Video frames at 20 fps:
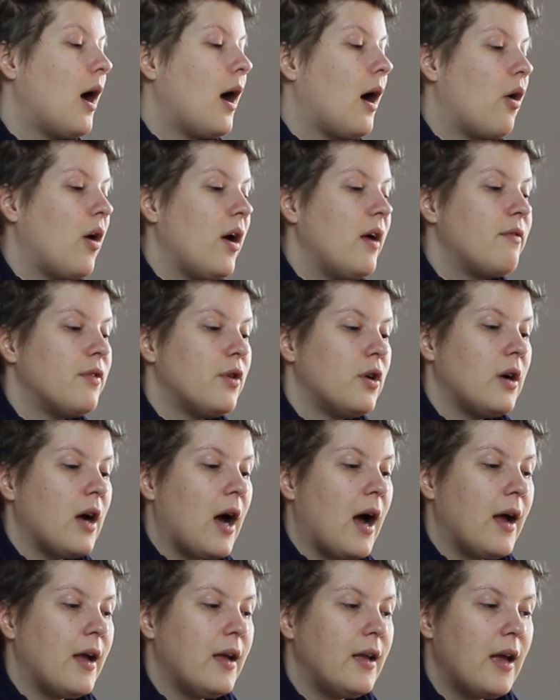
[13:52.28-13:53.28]
However,
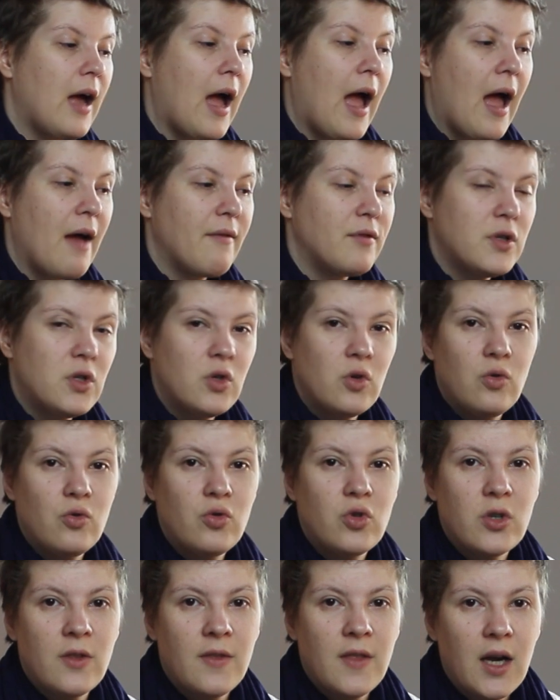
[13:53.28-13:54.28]
I have a
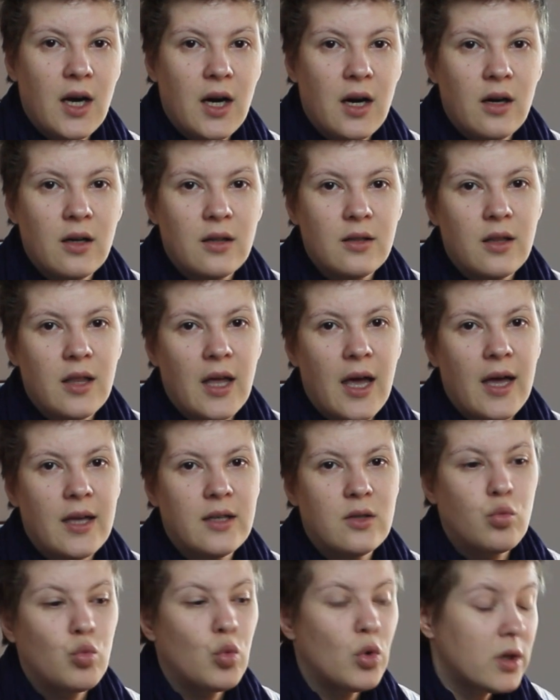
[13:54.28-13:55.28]
solution there
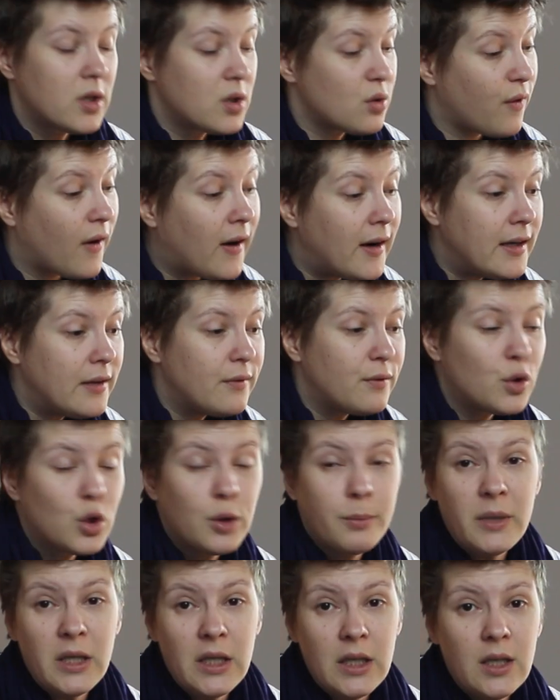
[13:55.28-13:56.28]
that works fine
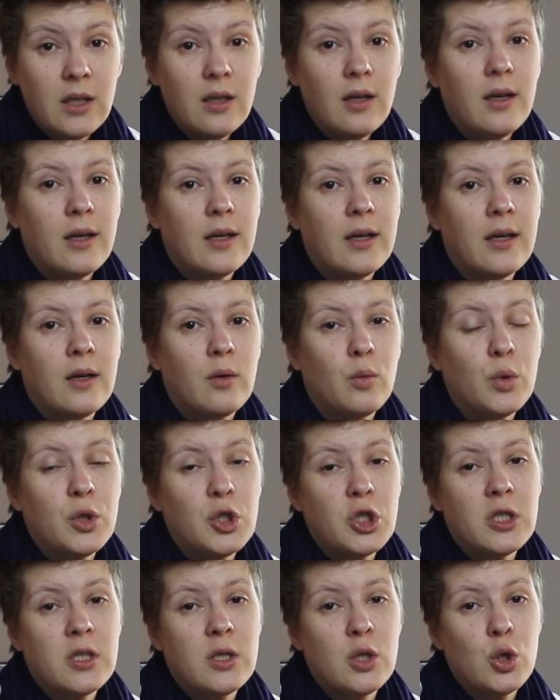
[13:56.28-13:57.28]
for me,
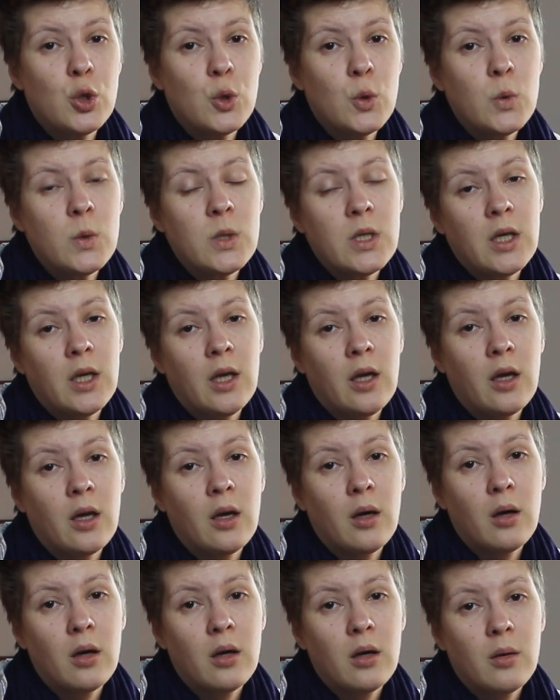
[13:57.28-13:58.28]
which is
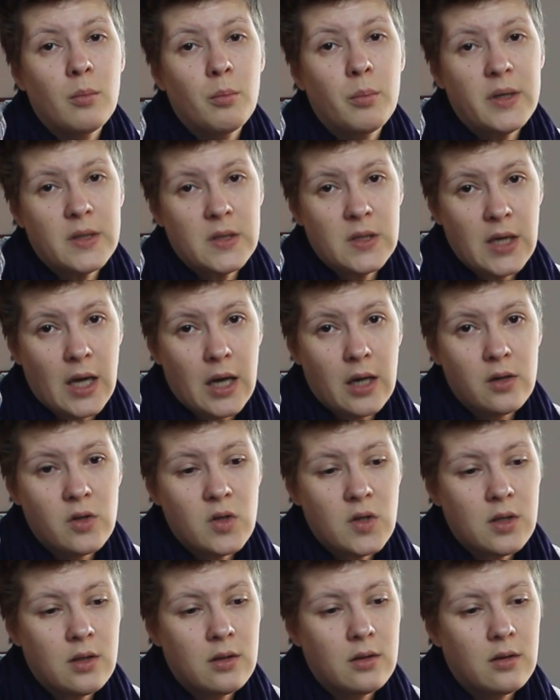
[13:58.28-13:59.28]
using
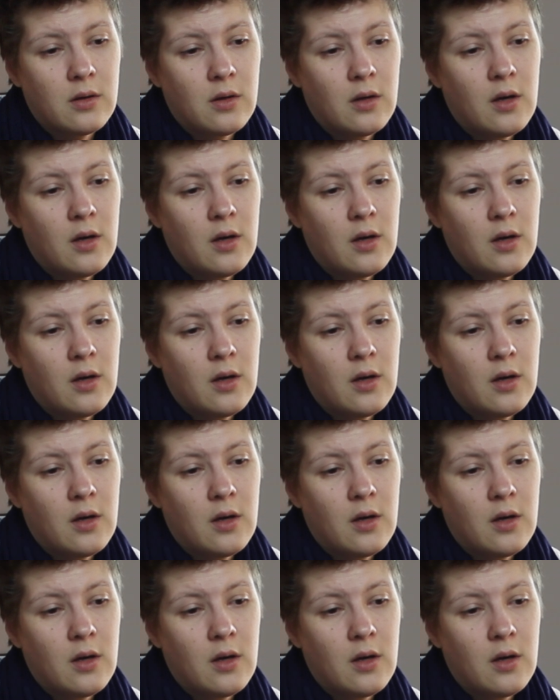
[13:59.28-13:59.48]
pastels